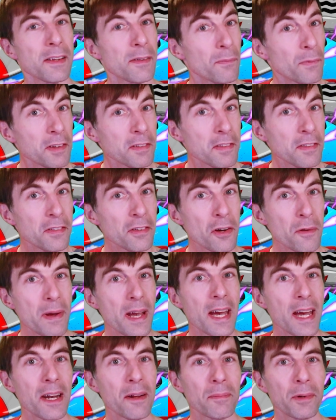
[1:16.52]
wasn't so
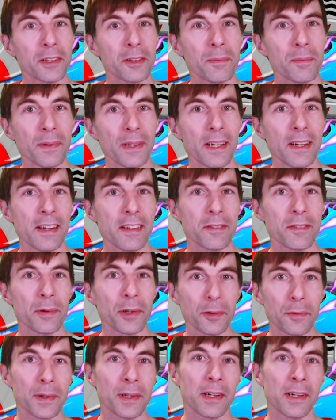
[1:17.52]
bad in multiplayer as
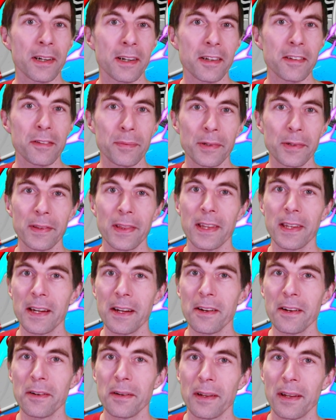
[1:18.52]
multiple cars smoothed it
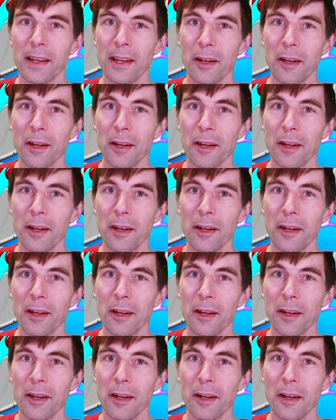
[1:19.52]
out,